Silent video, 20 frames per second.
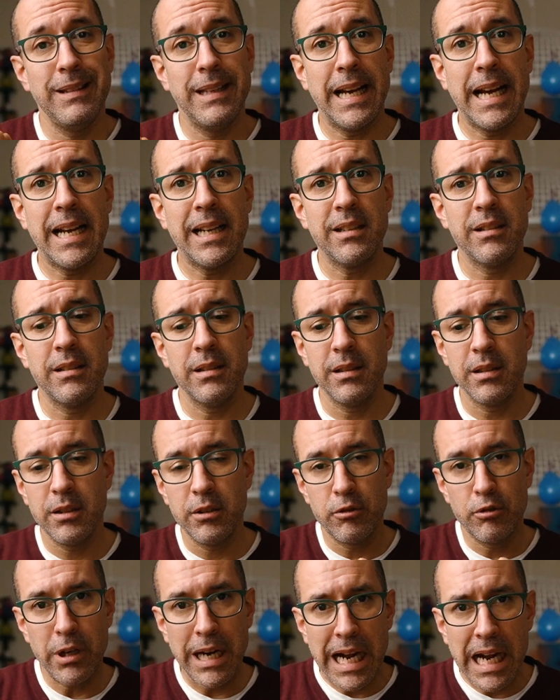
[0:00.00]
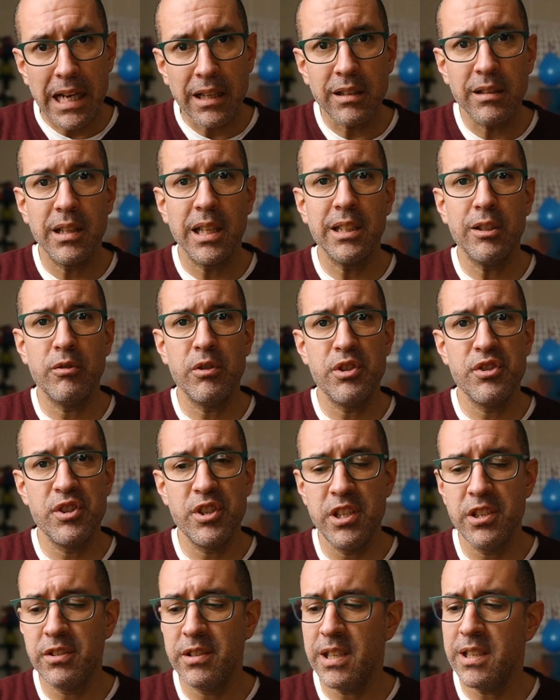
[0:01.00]
that drag, that
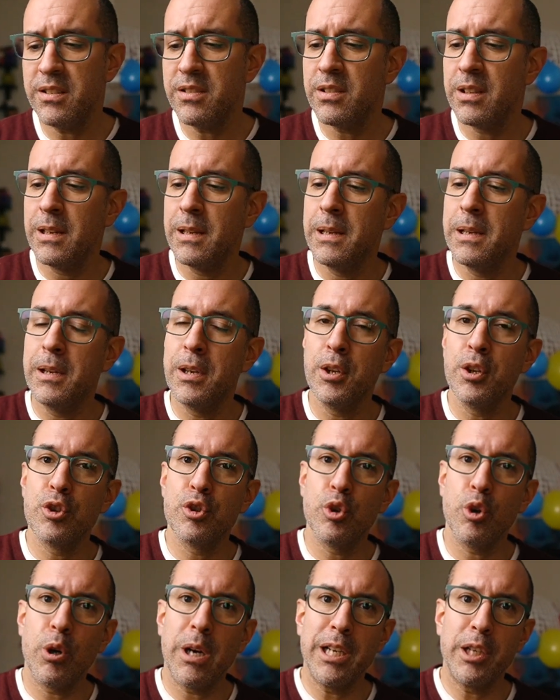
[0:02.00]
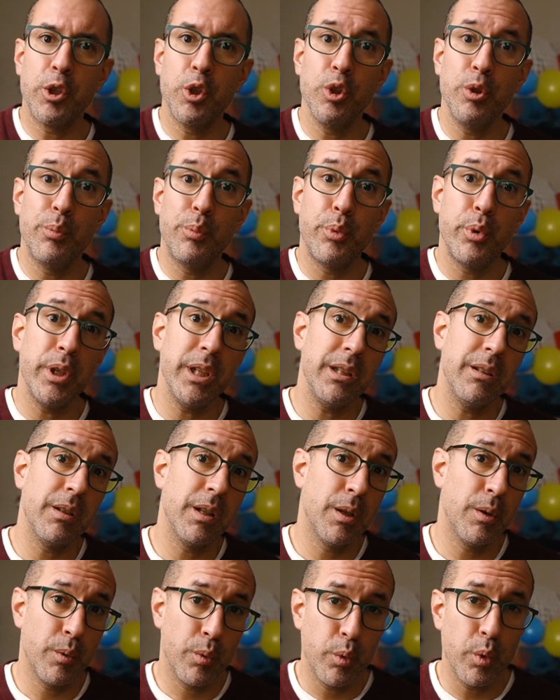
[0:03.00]
resistance, so I could
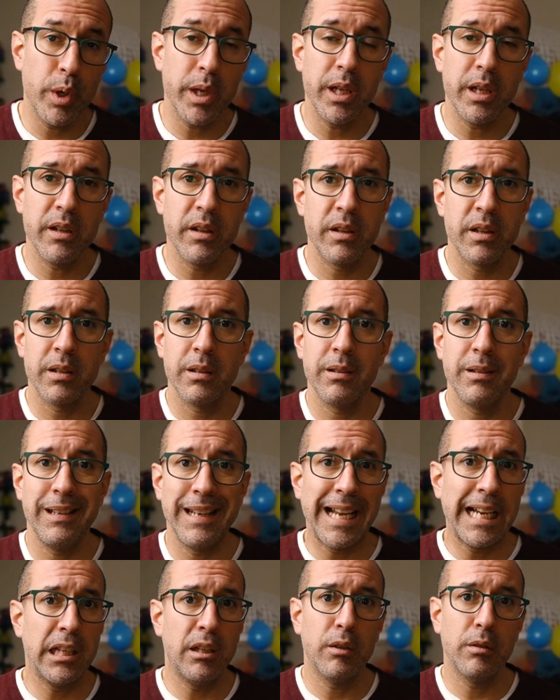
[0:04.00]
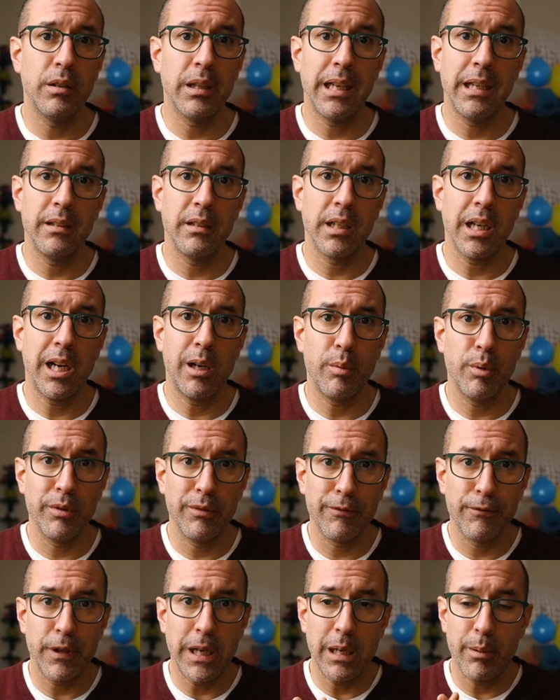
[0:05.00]
print with nylon and
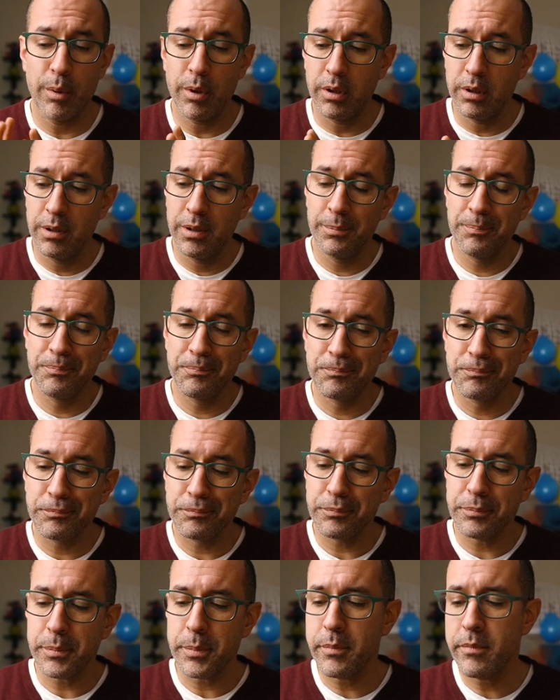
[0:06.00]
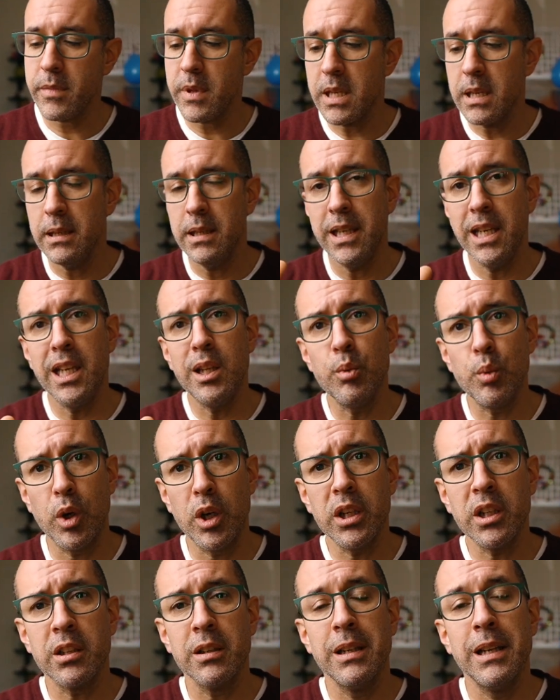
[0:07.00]
carbon fiber. It
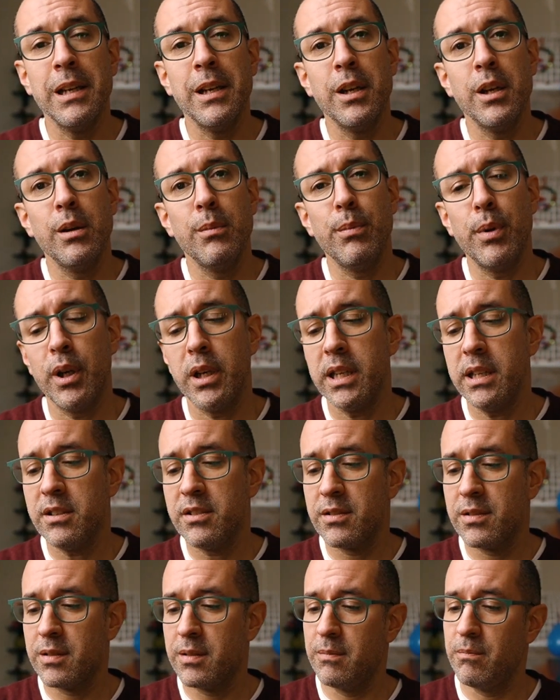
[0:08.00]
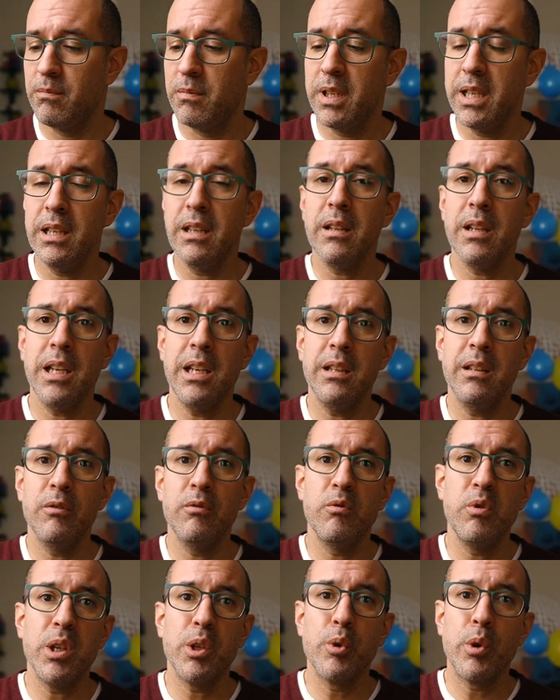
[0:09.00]
worked, but it
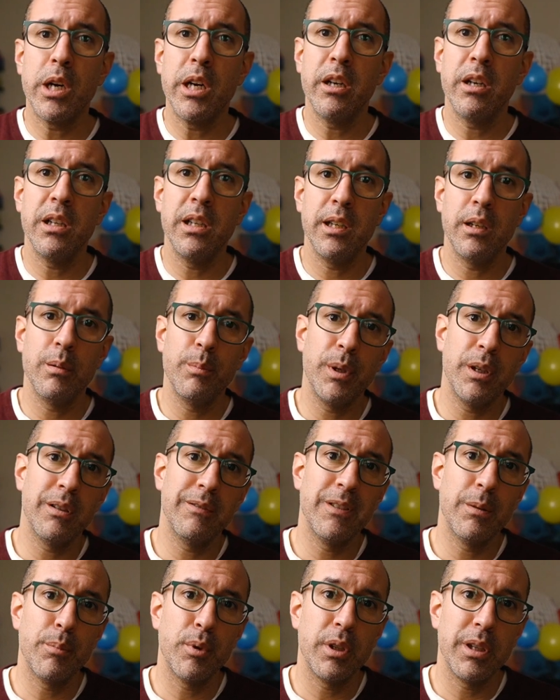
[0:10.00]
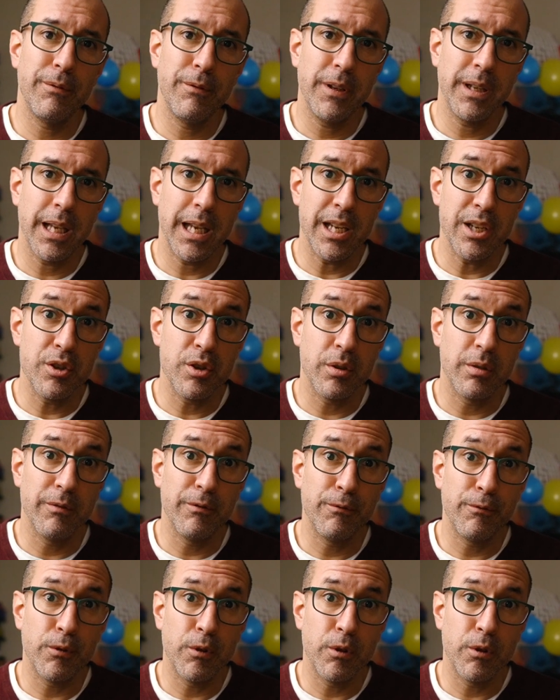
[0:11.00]
required a little bit of a modification